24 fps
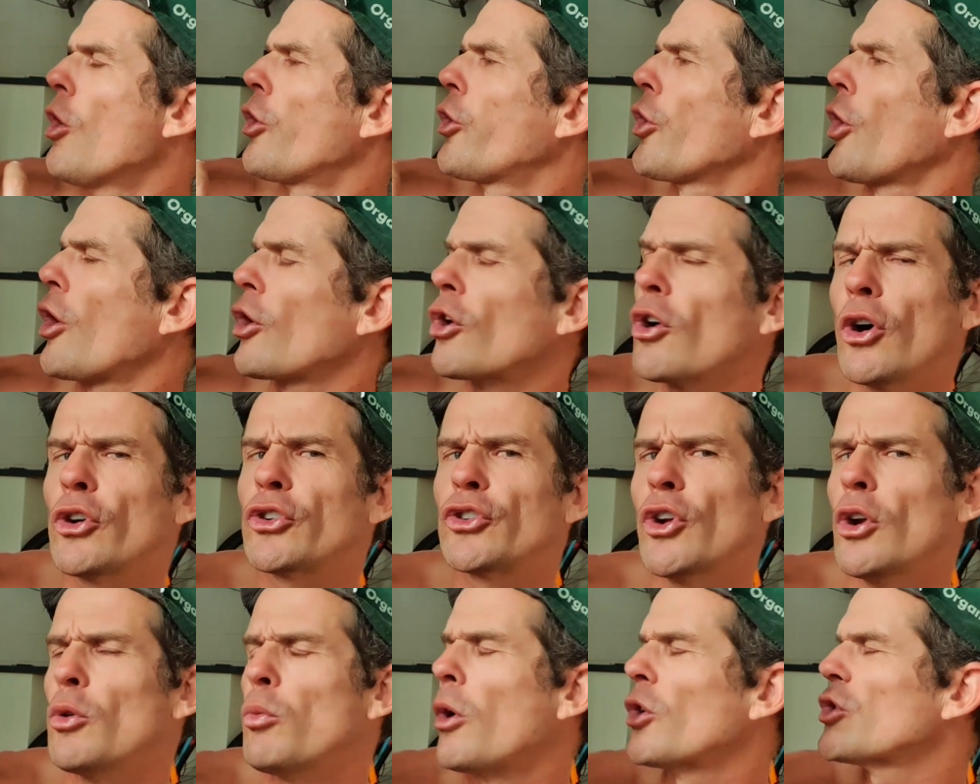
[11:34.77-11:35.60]
Oh gosh,
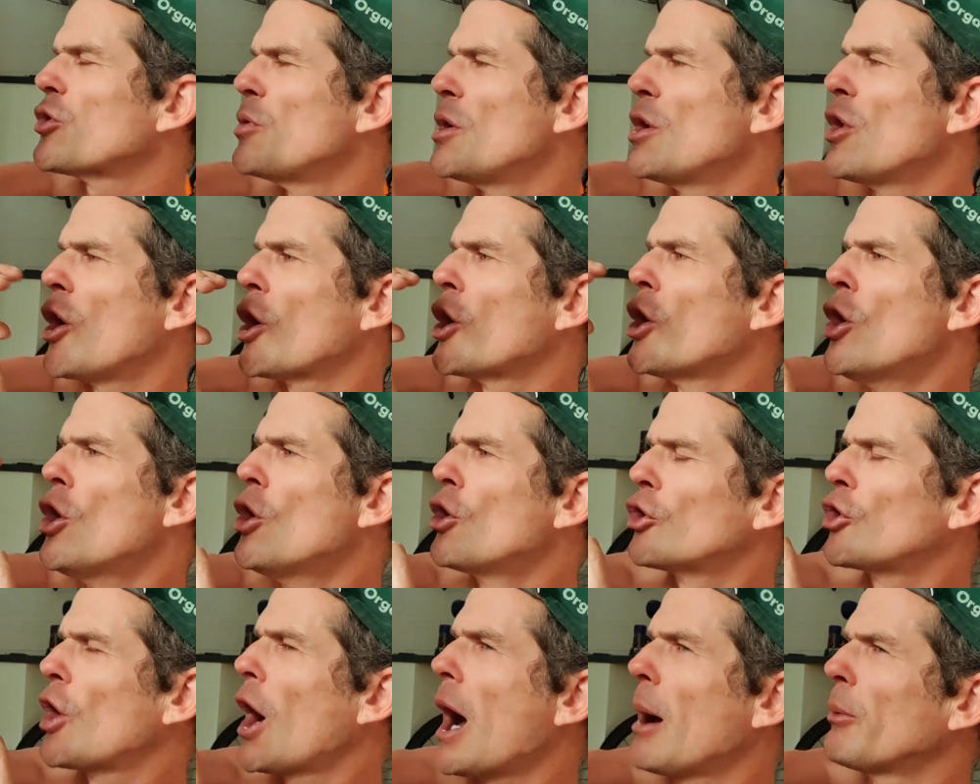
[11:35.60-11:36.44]
don't watch me,
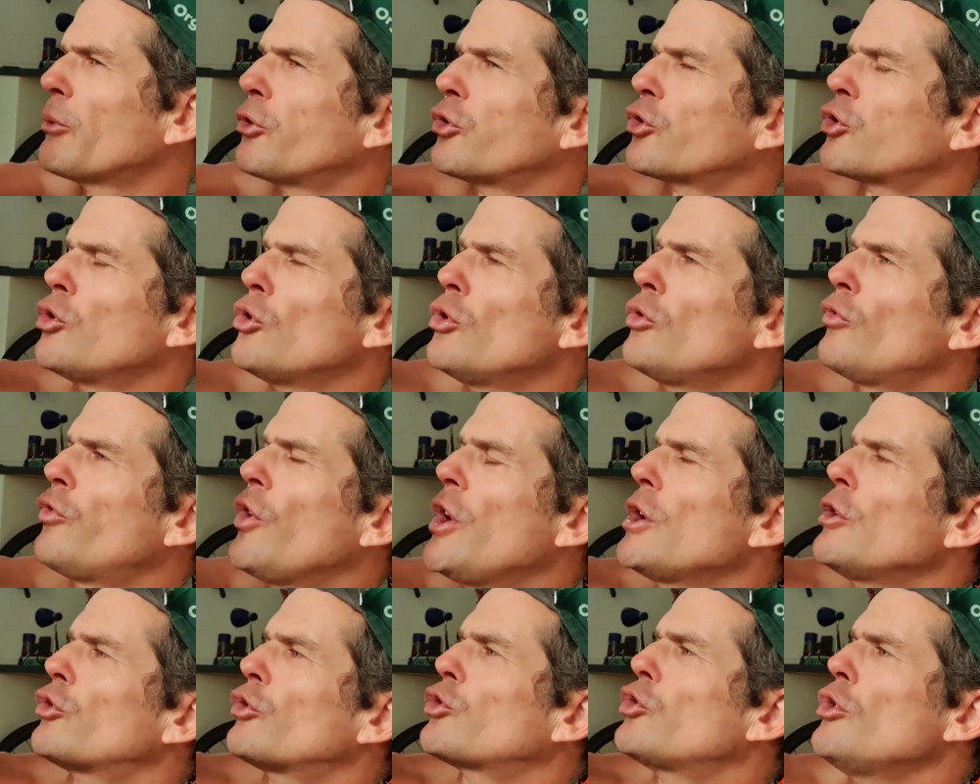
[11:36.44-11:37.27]
like carbs is good,
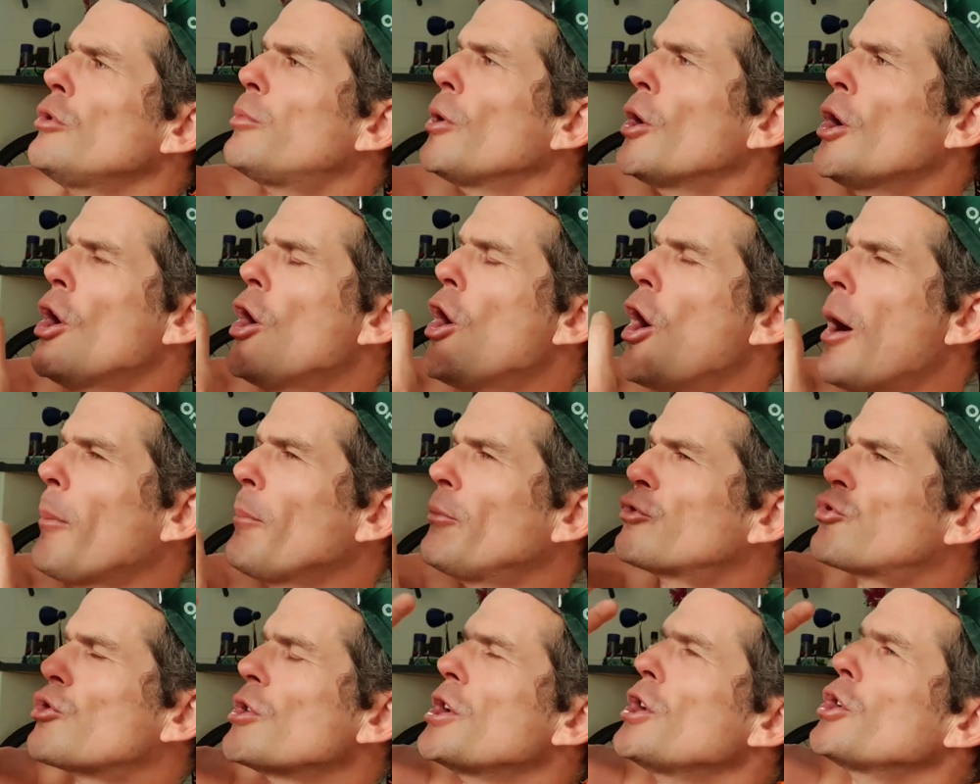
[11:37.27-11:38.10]
vegan's good, but I'm
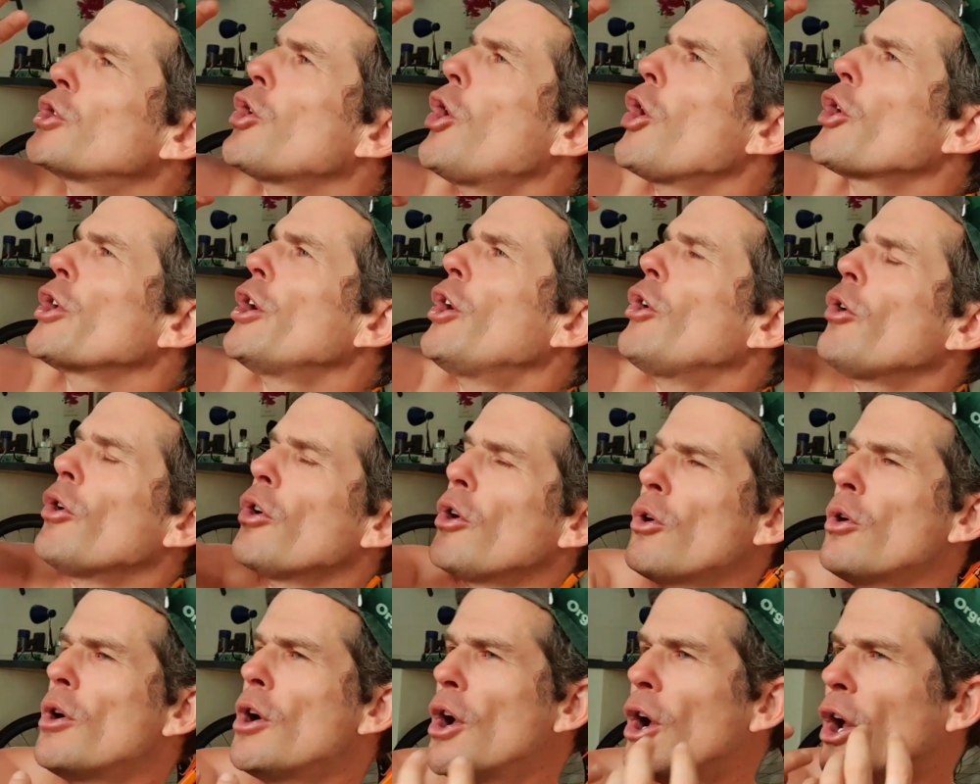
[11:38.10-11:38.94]
drinking coconut
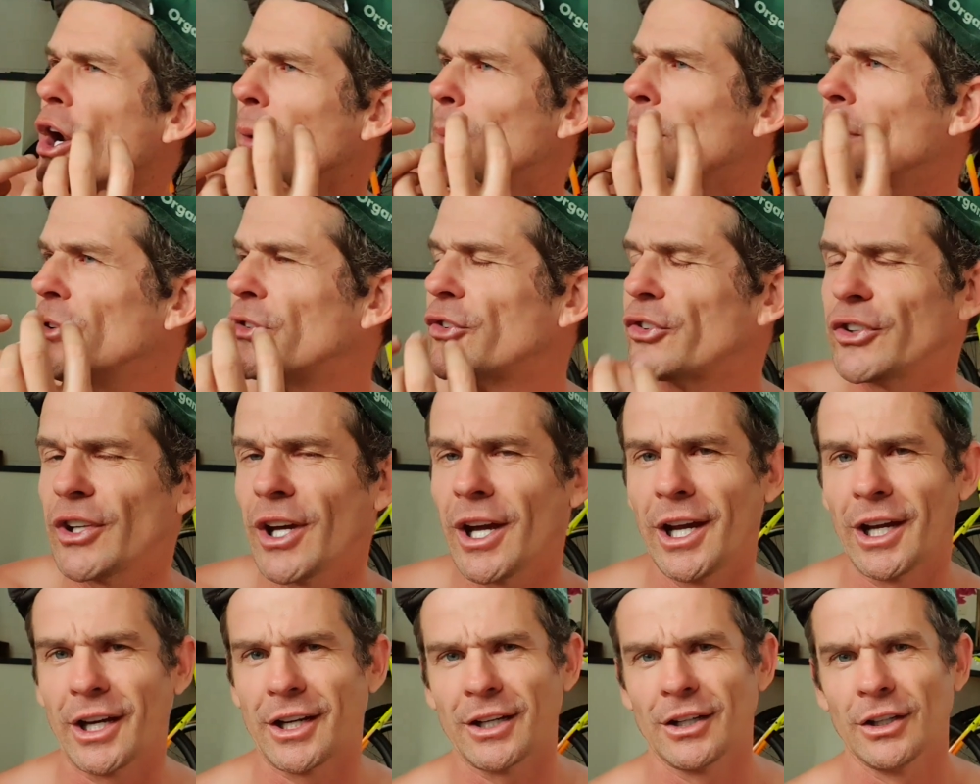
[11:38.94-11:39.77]
oil and I'm eating
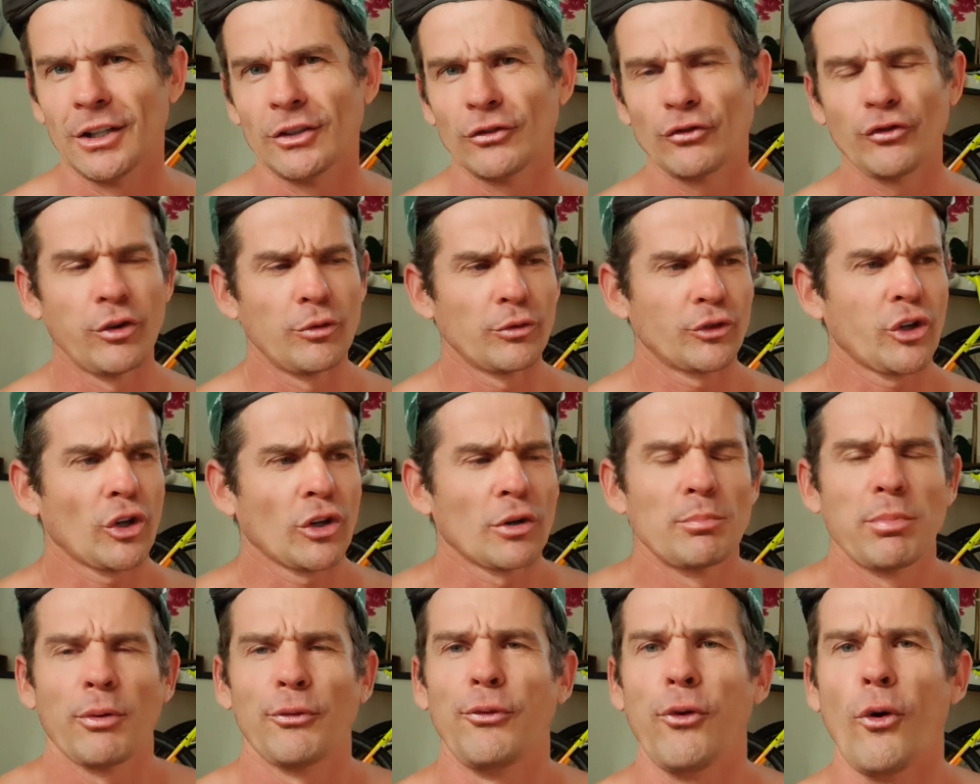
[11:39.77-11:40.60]
steak so I
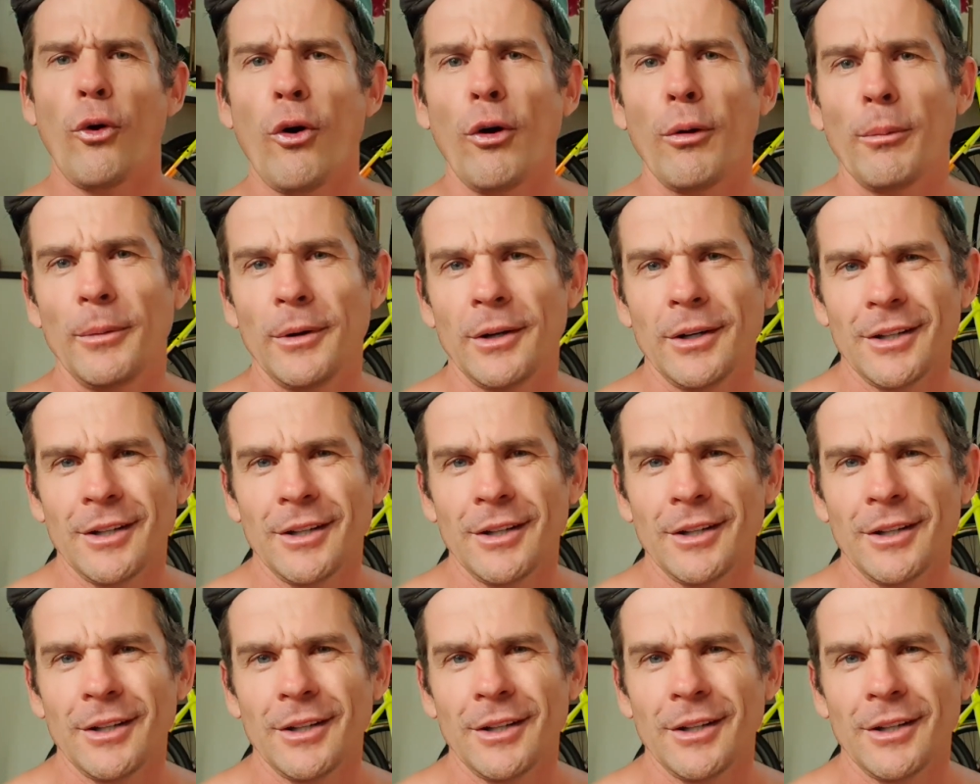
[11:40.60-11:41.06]
can perform.